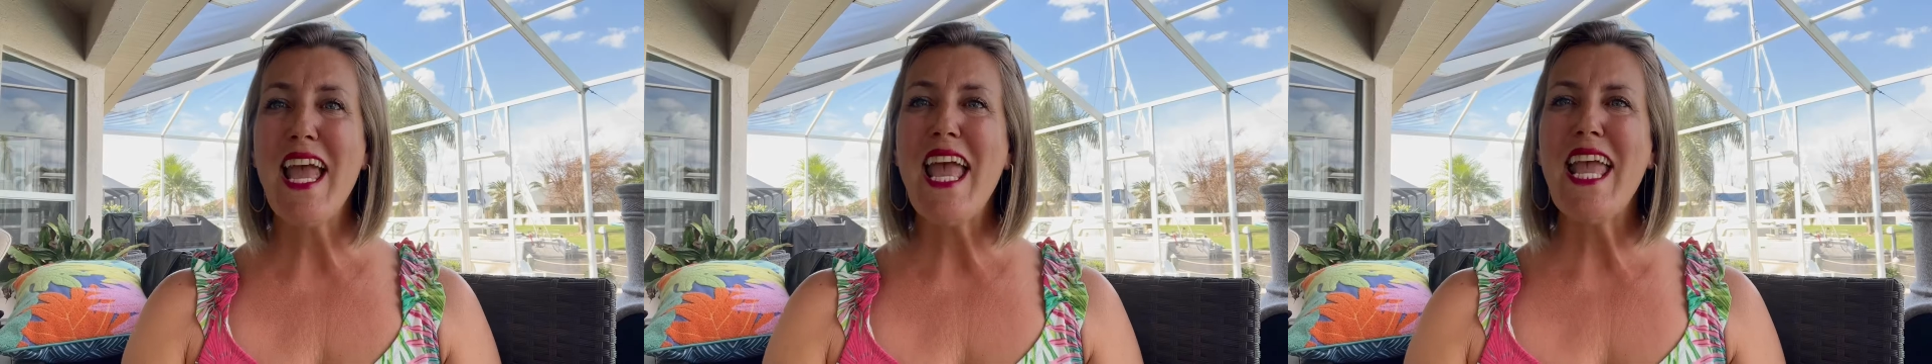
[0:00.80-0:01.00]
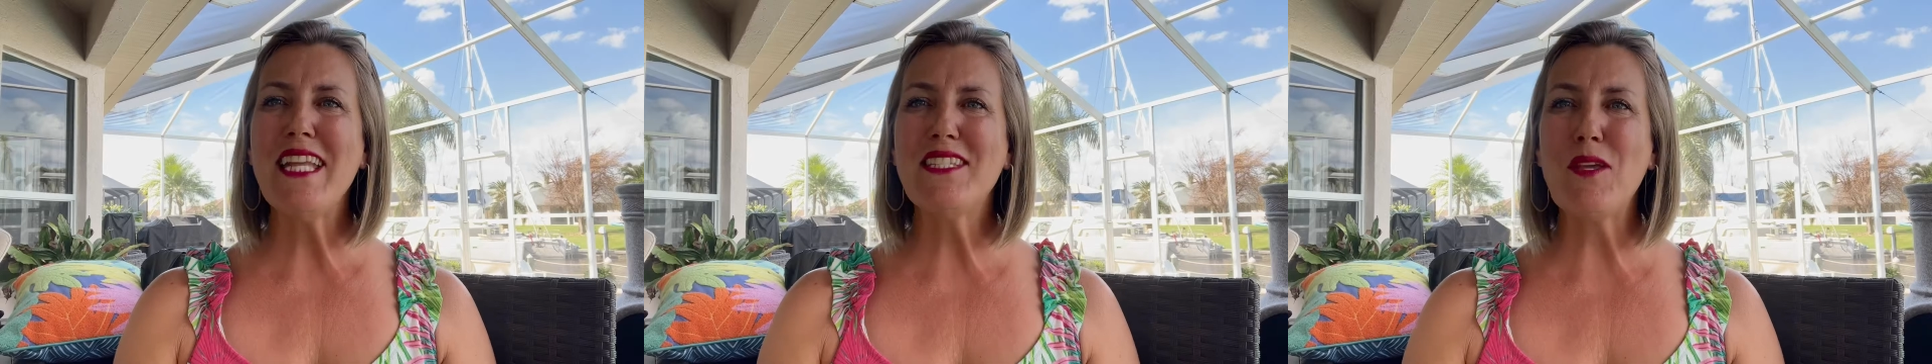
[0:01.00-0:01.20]

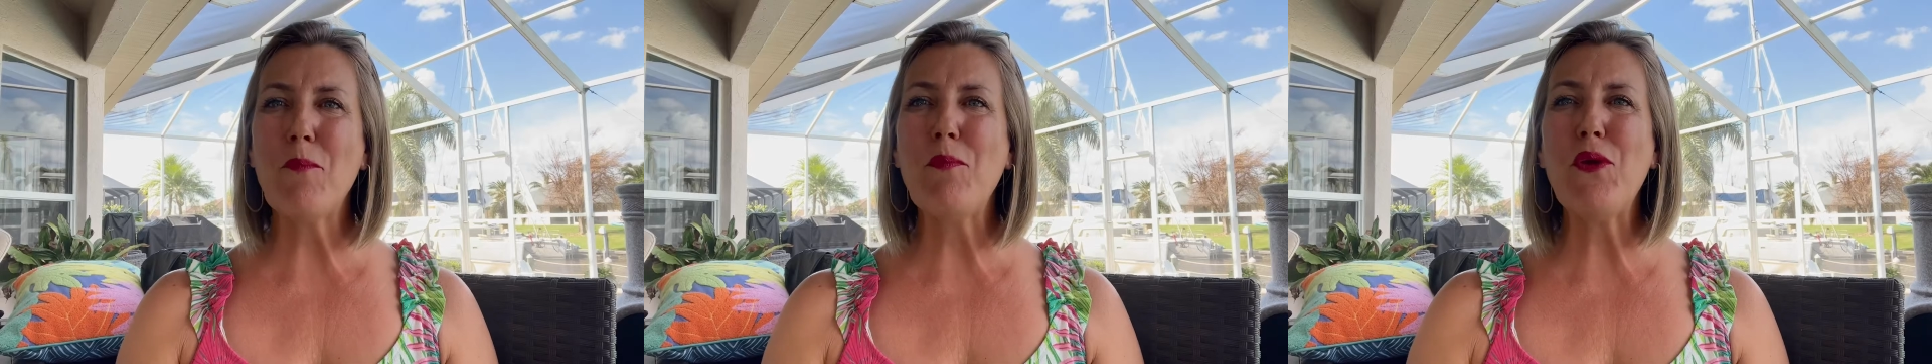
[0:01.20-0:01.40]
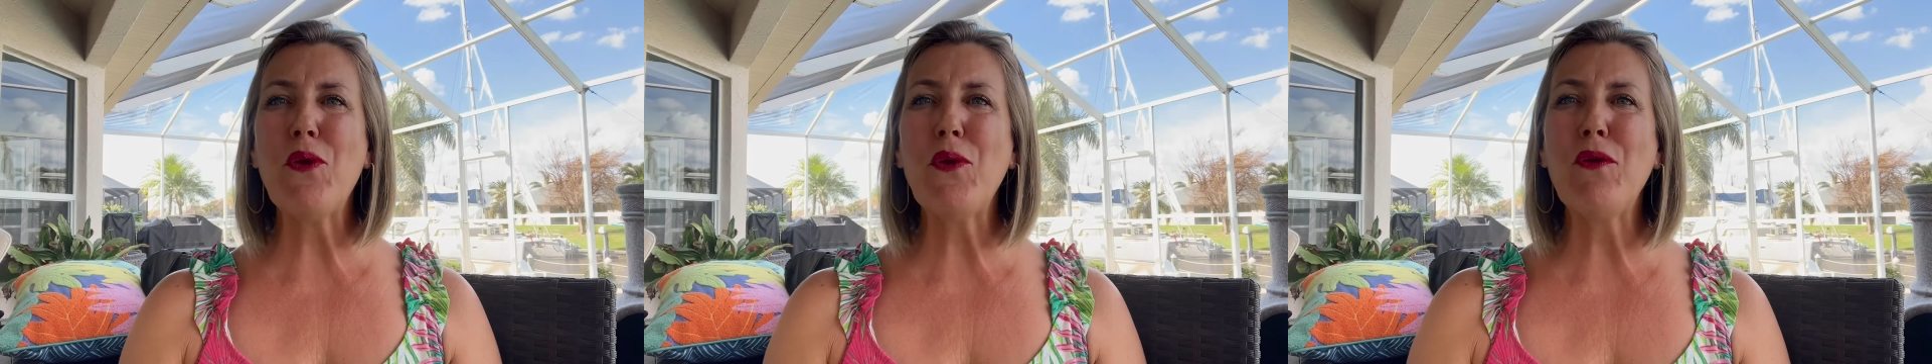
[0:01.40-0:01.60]
It's a
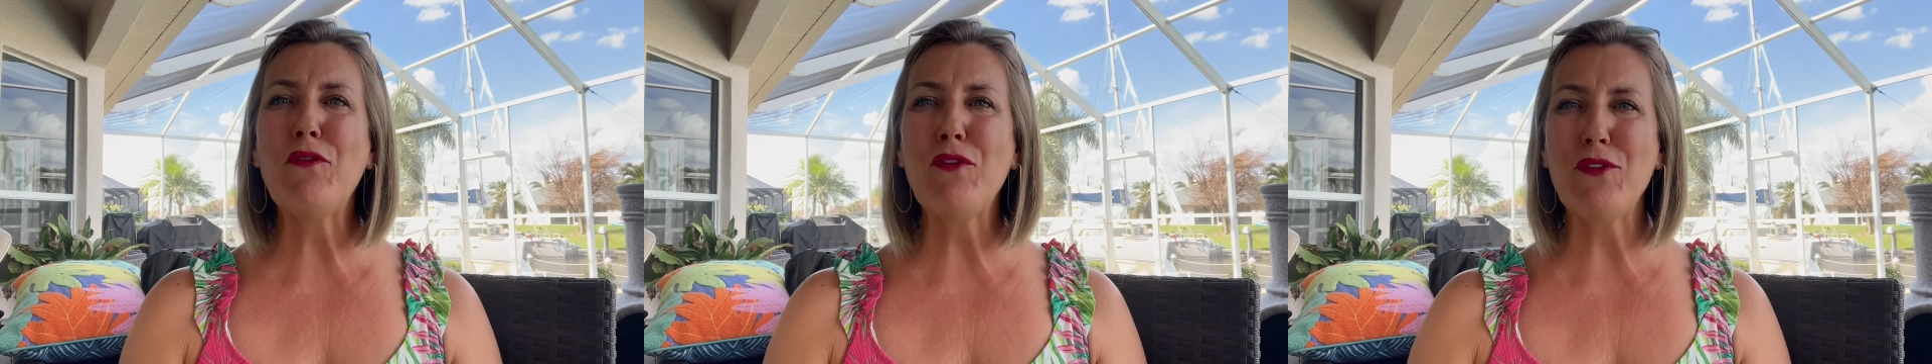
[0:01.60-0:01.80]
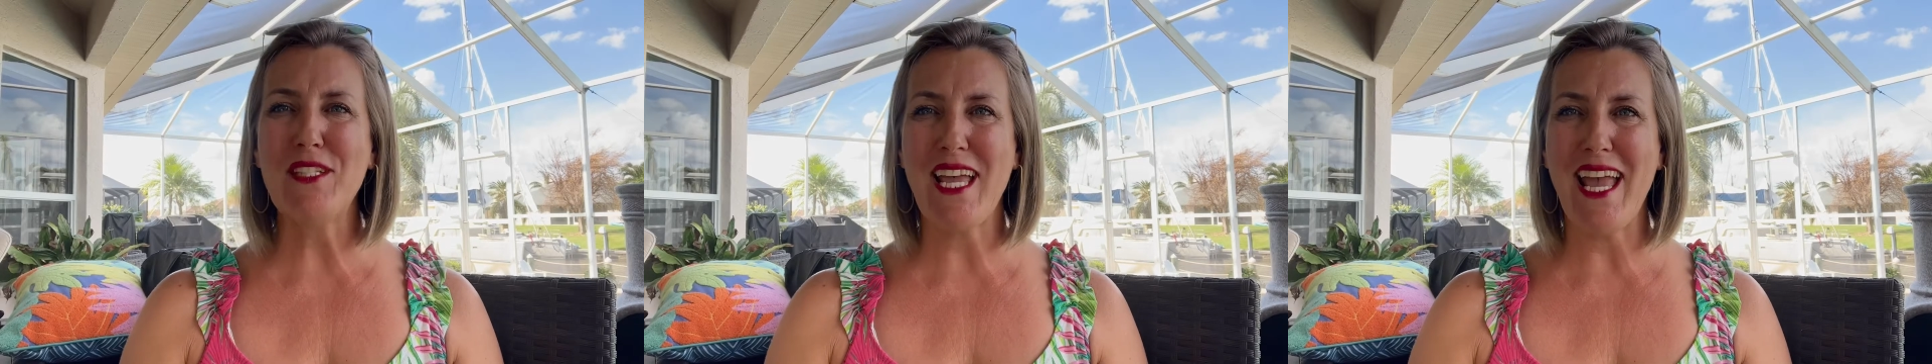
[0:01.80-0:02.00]

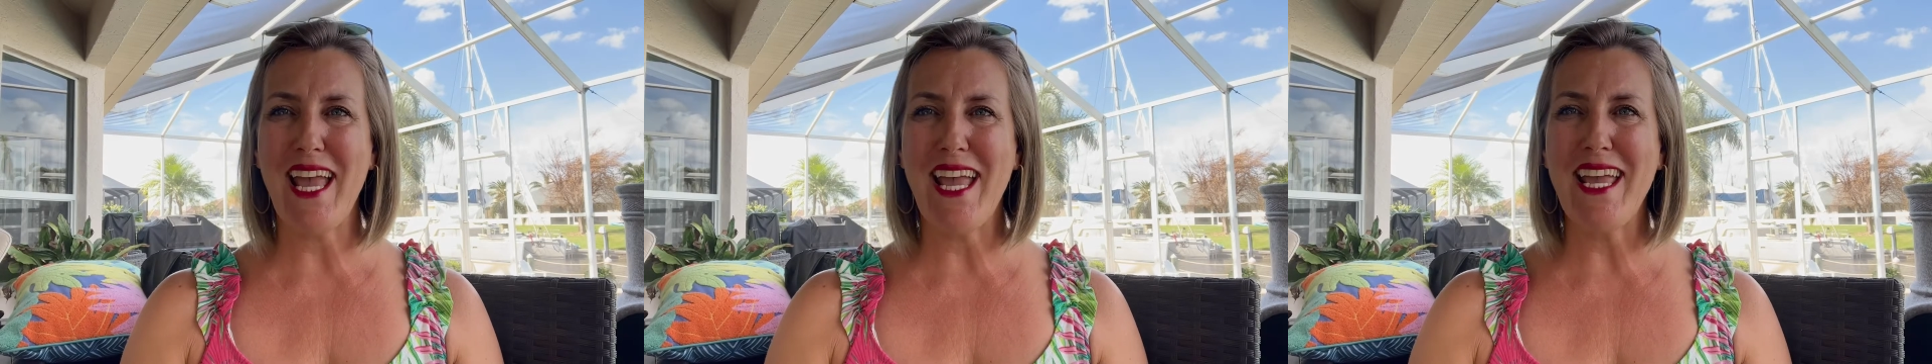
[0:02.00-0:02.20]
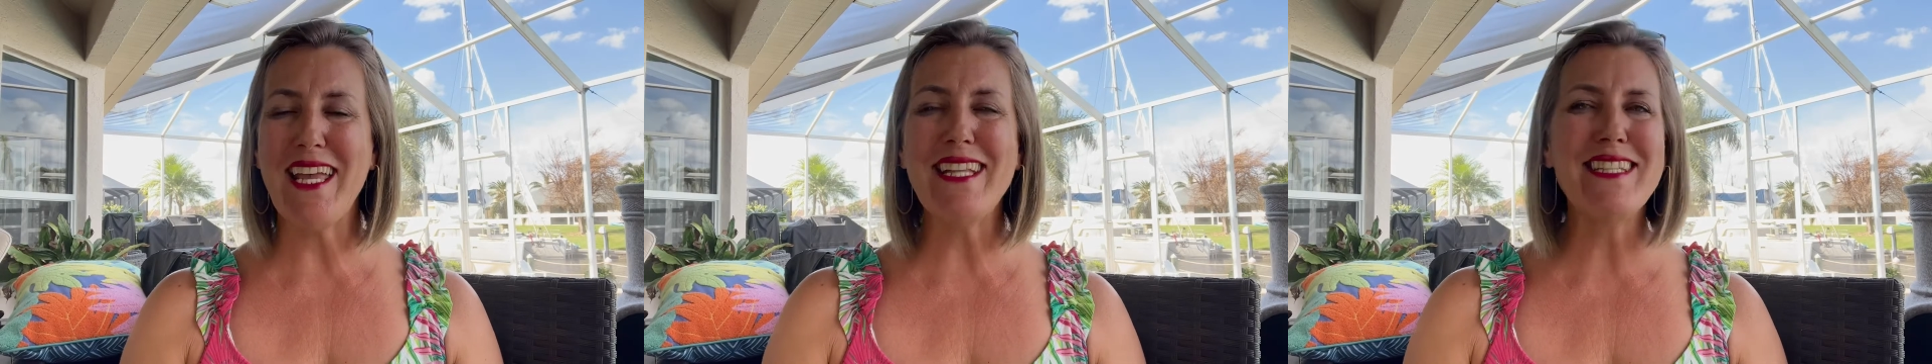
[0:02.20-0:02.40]
beautiful day in